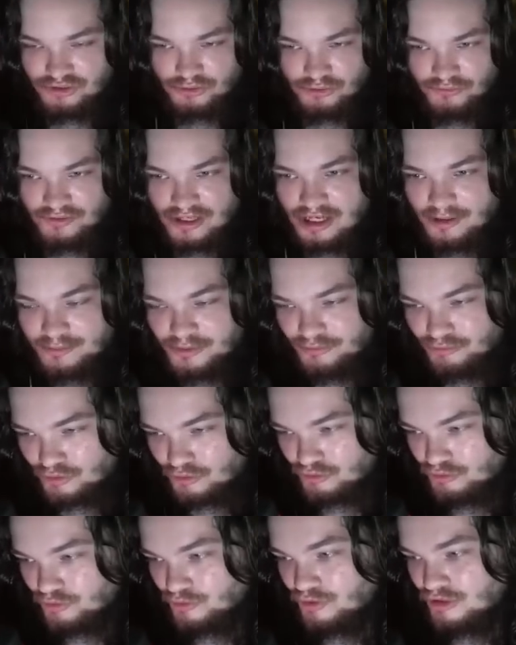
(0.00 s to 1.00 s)
you have now been
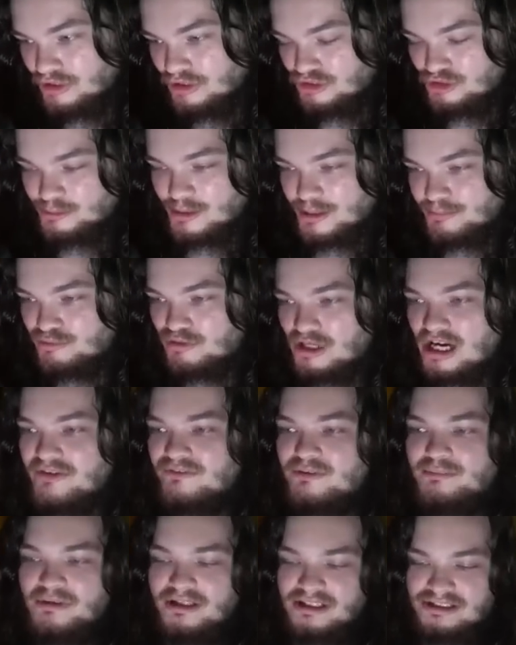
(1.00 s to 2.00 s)
recruited into my
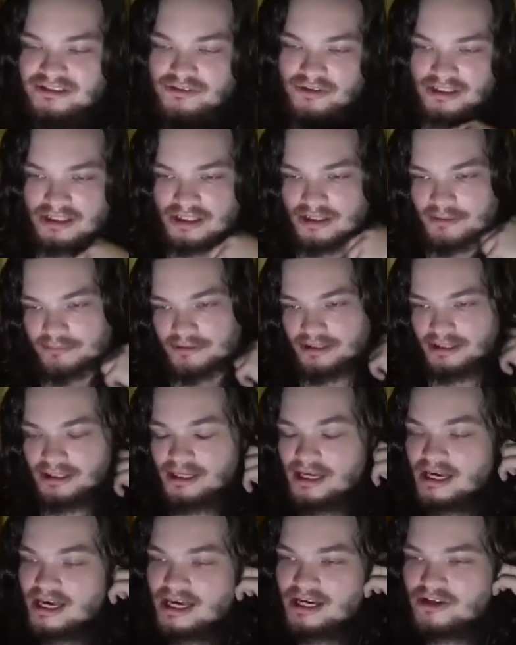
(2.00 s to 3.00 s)
private military company.
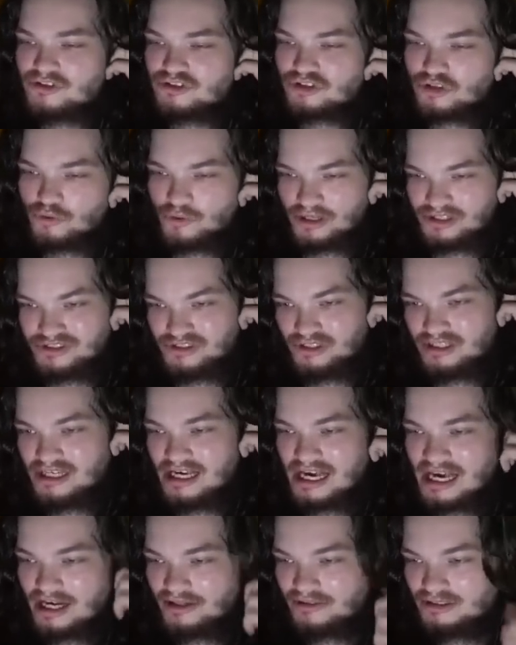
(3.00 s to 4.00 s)
Here's a question.
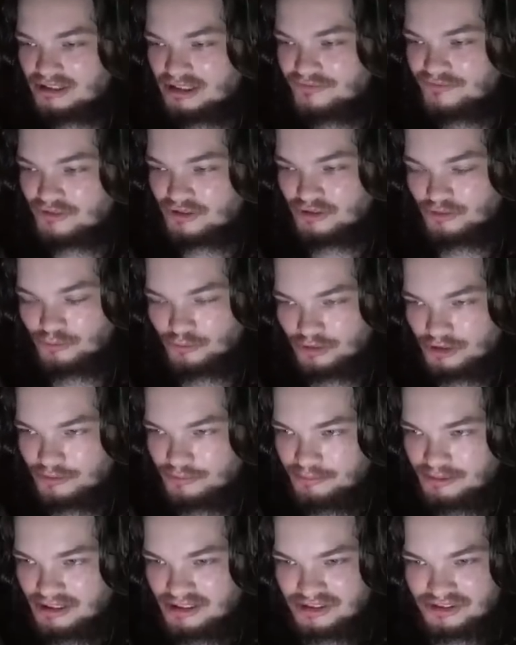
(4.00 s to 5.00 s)
How difficult would
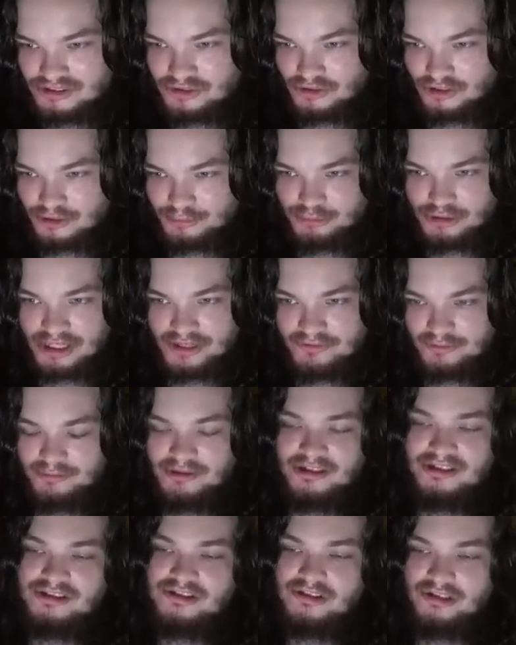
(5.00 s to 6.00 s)
it be to start a private
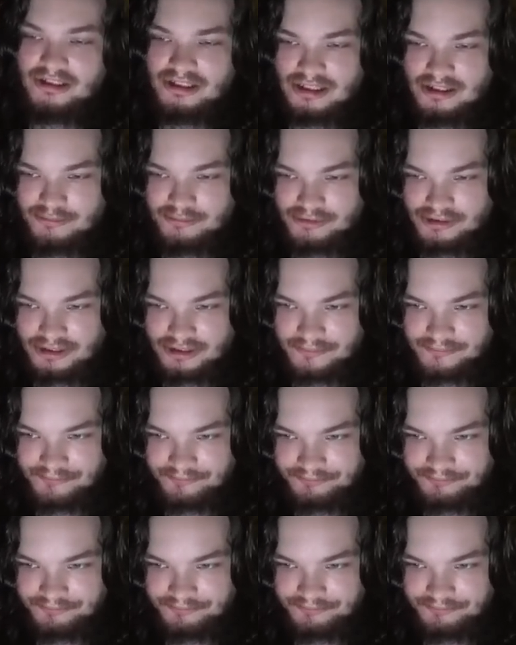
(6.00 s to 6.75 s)
military company?